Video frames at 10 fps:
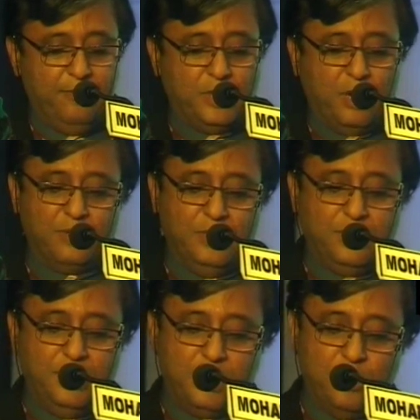without
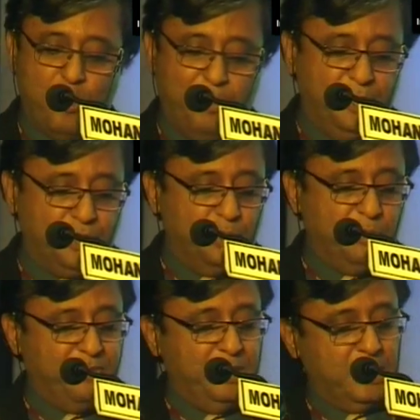increasing cooperation
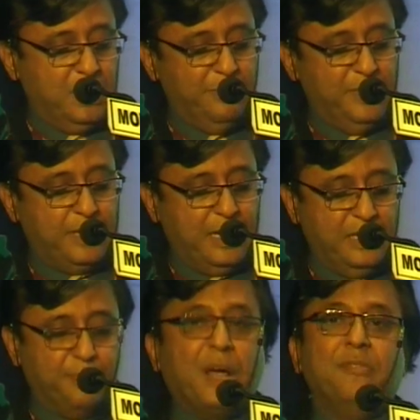between the government
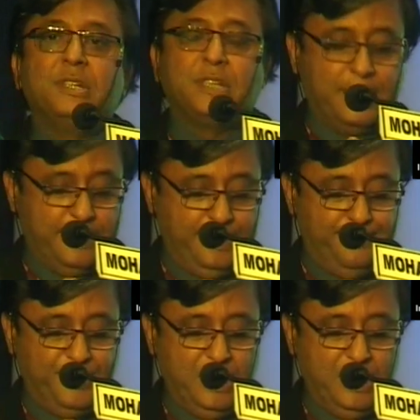and the private sector.